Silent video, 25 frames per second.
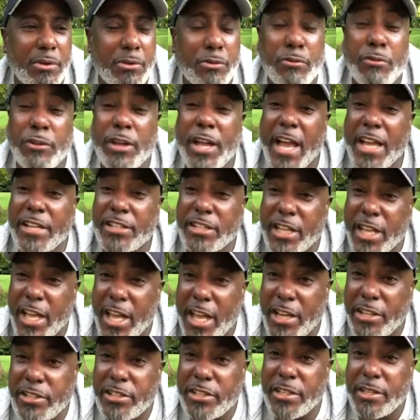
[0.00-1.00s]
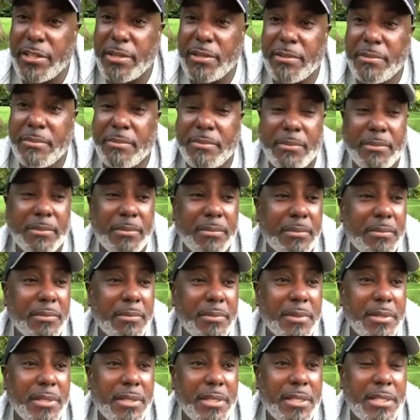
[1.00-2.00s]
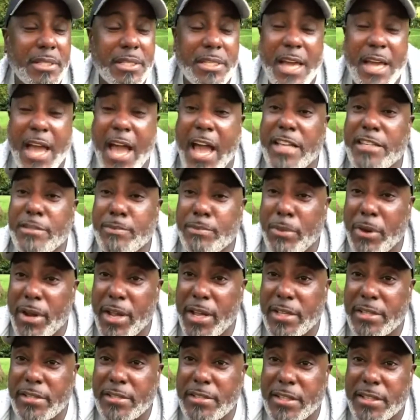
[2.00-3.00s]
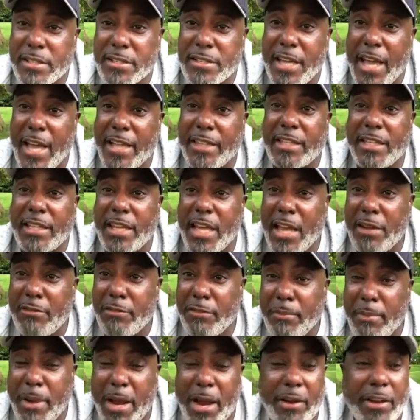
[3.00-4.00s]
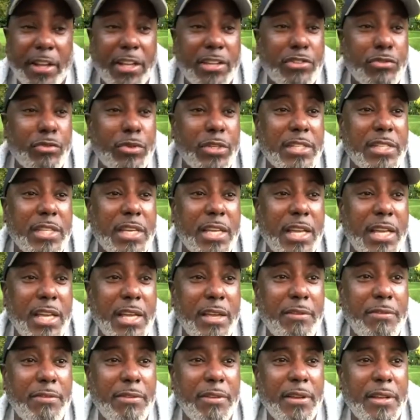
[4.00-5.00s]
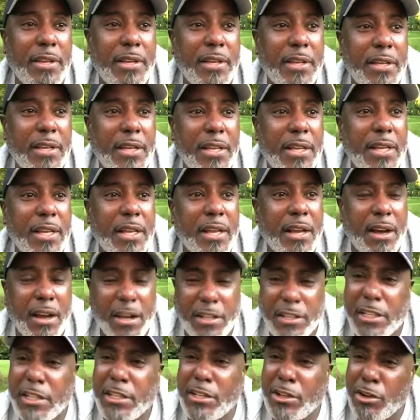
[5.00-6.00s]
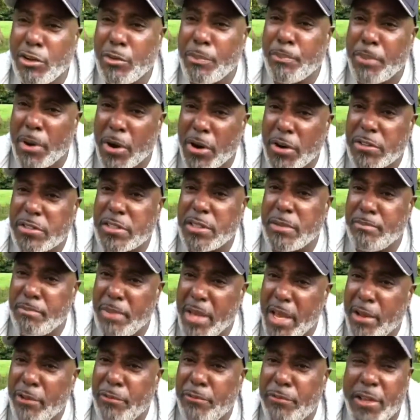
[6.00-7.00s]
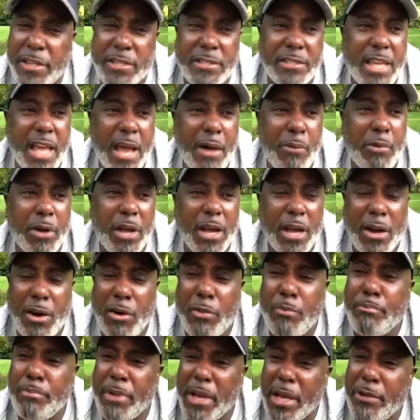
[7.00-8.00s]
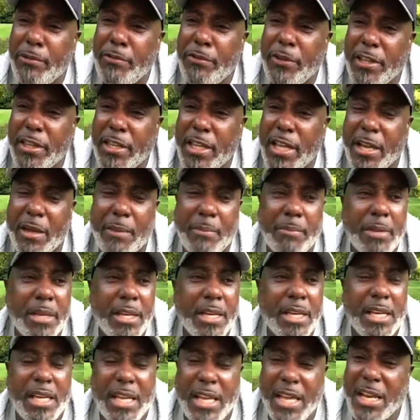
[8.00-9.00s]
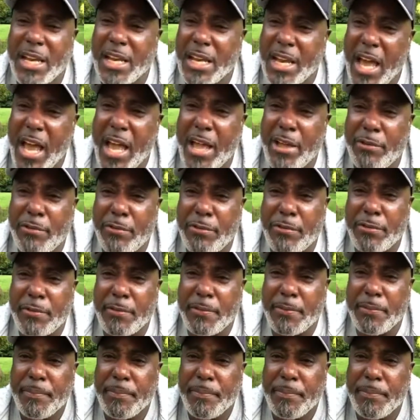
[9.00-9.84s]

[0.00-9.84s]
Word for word: free education, tax breaks, just like the Native Americans receive, other little perks and benefits that will help benefit them in life